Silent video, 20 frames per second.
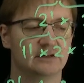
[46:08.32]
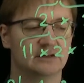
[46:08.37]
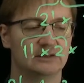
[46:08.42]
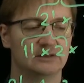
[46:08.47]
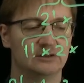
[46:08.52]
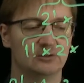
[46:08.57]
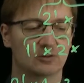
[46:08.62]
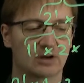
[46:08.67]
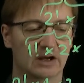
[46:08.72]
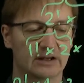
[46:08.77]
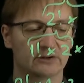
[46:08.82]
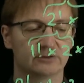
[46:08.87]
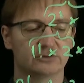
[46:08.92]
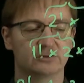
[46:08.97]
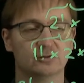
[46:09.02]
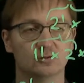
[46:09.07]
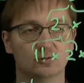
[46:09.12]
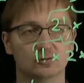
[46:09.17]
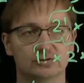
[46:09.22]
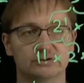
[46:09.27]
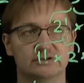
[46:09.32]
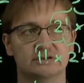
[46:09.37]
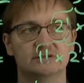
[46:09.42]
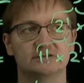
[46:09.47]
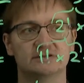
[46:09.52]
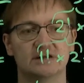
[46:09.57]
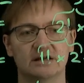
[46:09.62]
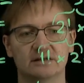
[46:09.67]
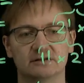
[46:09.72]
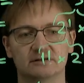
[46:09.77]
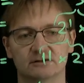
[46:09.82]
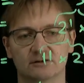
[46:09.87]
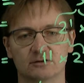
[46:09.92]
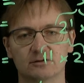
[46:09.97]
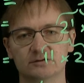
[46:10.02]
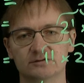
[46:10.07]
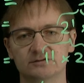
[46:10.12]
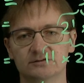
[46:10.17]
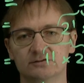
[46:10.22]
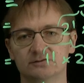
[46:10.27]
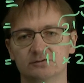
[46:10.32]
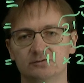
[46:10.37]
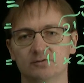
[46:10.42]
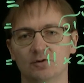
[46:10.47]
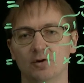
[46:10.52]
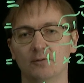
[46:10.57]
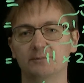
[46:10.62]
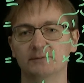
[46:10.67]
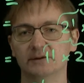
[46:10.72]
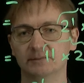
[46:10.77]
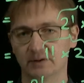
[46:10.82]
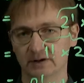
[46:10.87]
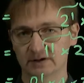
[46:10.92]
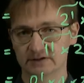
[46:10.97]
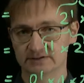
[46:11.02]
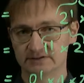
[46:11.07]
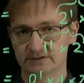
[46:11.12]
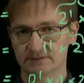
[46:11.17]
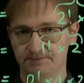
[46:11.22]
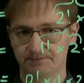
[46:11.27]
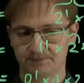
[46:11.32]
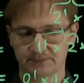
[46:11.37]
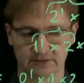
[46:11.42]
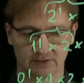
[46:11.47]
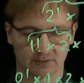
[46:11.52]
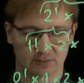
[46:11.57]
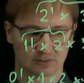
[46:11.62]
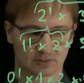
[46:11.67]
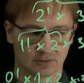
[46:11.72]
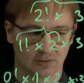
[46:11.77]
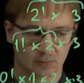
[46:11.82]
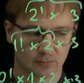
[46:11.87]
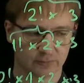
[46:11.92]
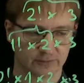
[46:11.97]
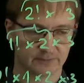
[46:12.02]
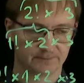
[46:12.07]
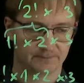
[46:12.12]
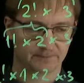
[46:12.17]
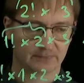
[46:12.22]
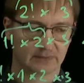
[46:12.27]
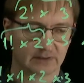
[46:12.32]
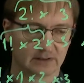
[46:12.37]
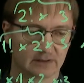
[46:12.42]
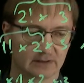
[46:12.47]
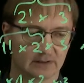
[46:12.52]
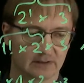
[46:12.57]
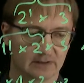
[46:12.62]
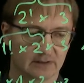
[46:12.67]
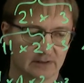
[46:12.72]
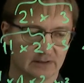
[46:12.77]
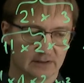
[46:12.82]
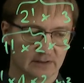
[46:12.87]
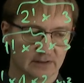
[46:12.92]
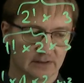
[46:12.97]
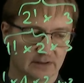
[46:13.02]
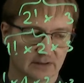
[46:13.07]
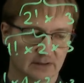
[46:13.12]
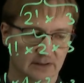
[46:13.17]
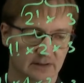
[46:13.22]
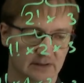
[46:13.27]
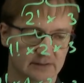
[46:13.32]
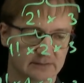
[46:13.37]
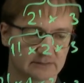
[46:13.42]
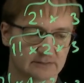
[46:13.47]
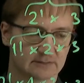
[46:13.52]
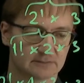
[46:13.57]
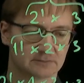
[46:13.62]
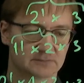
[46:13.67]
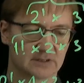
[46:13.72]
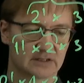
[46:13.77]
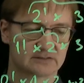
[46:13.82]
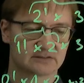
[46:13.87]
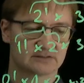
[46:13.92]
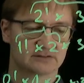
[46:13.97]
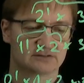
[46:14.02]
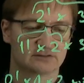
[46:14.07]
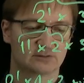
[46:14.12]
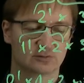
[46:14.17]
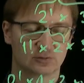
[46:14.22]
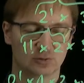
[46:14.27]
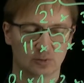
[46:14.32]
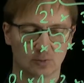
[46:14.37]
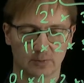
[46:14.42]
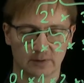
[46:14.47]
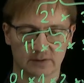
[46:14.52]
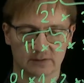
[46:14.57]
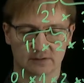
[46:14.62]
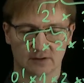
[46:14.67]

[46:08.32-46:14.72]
you cannot use this tail recursion to optimize your code. And that's to do with